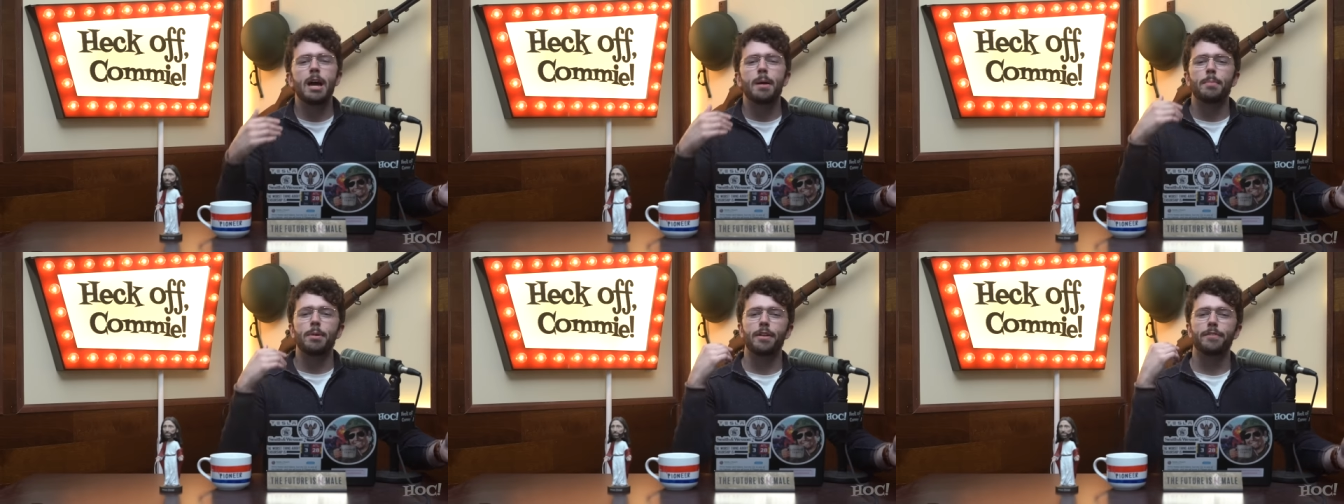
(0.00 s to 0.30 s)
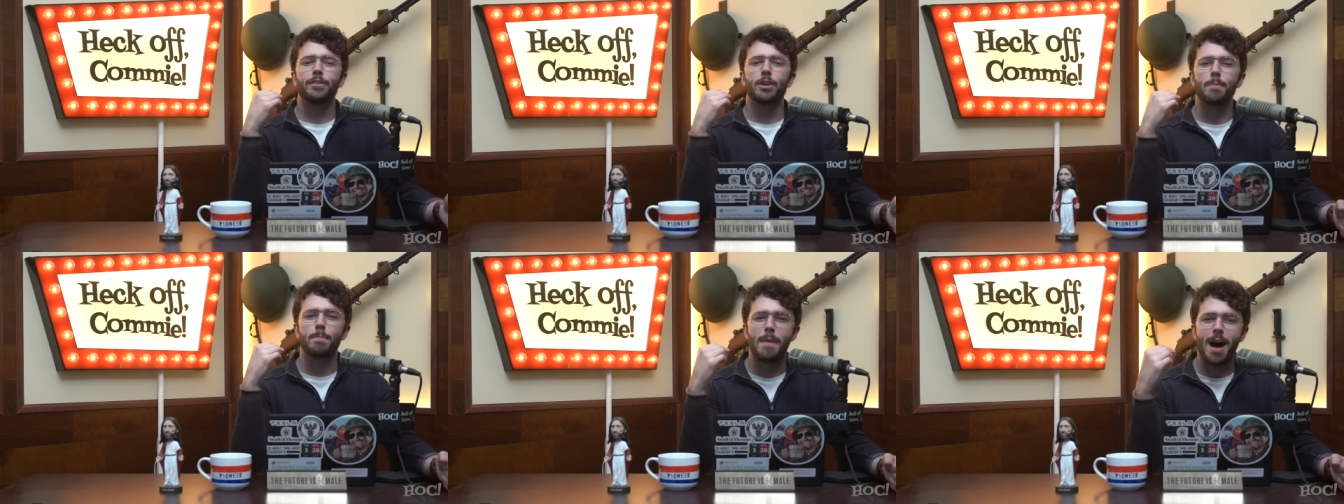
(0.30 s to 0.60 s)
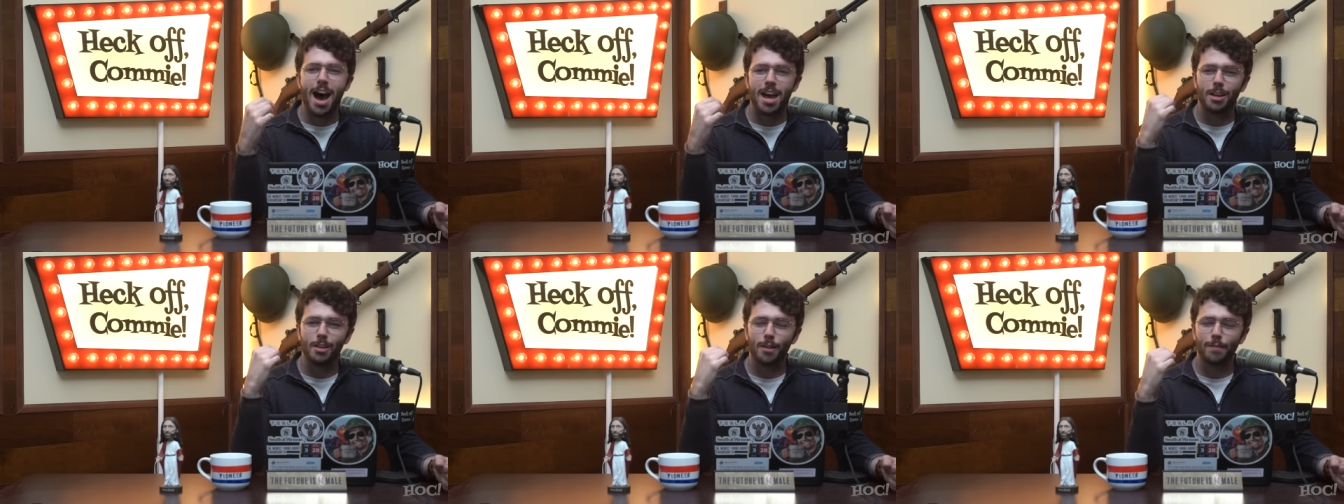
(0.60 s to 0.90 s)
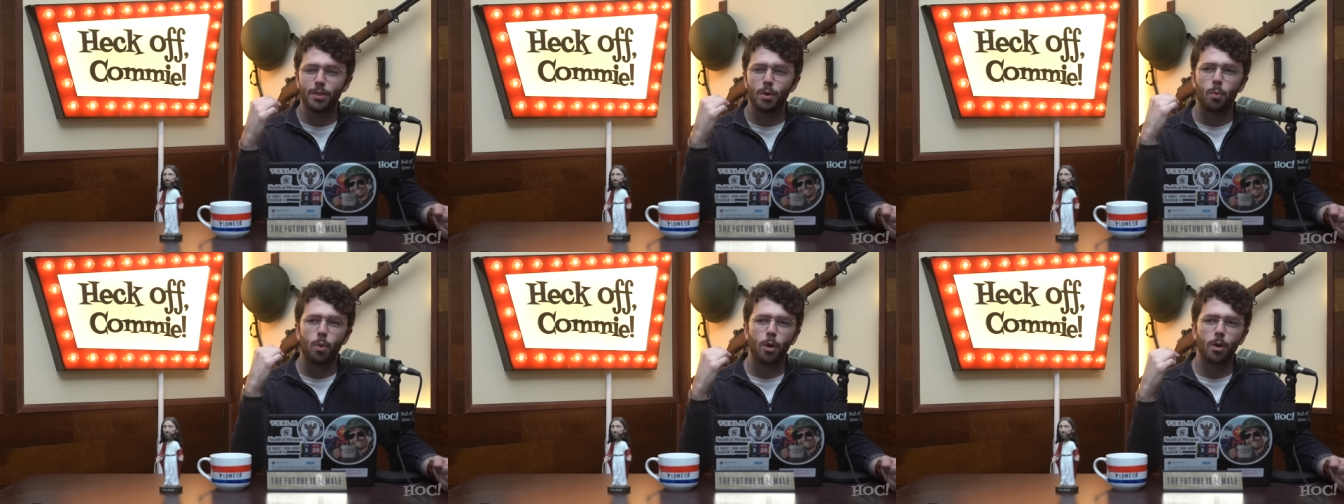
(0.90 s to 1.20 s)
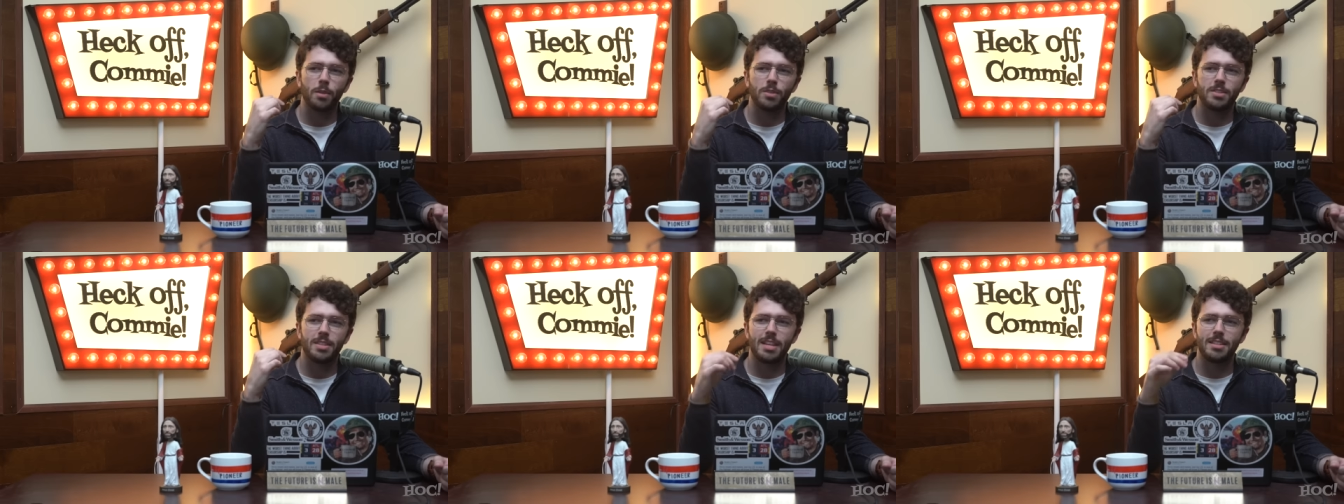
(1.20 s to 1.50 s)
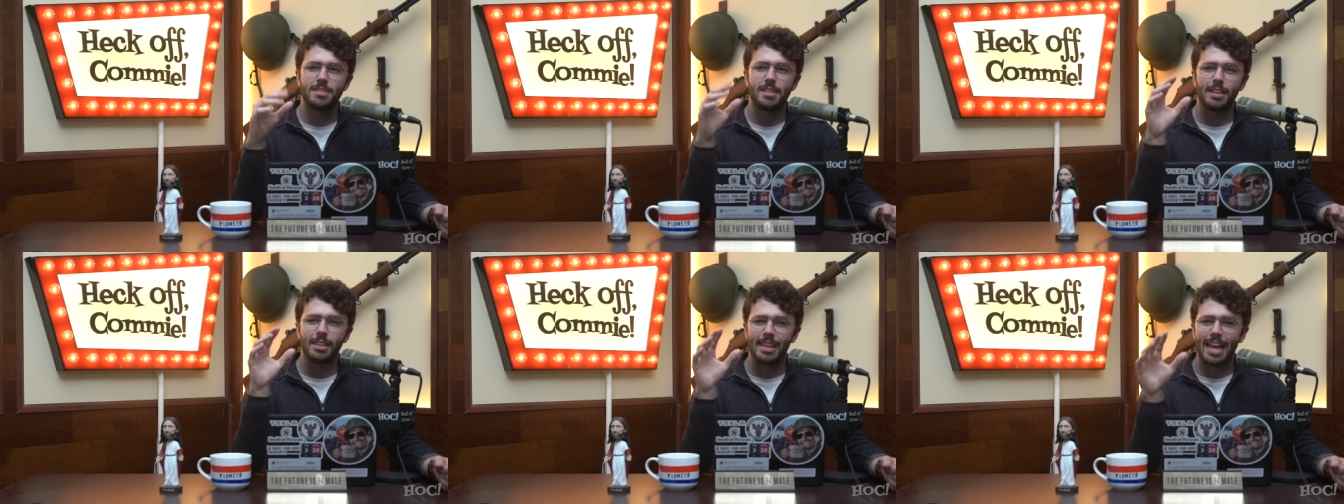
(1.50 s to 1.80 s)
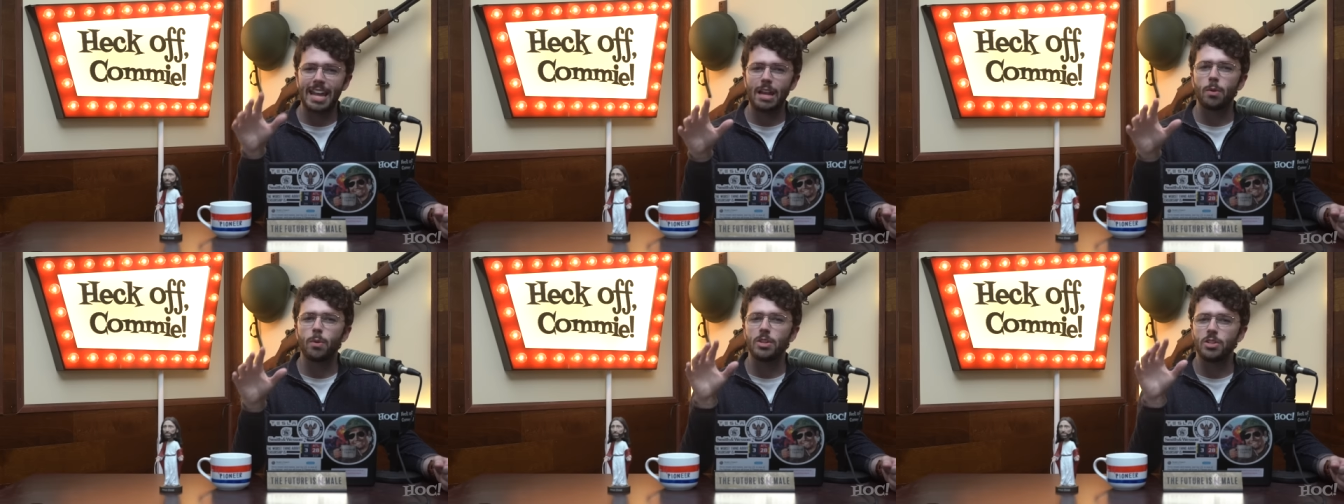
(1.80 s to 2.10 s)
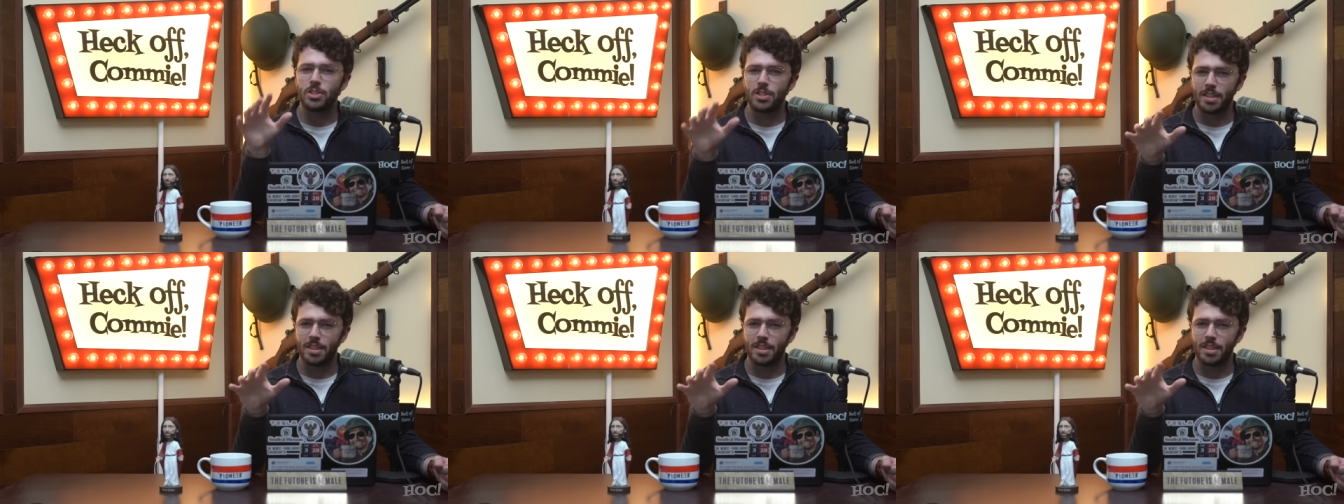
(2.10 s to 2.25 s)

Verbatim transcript: but if you're your model of the world says that language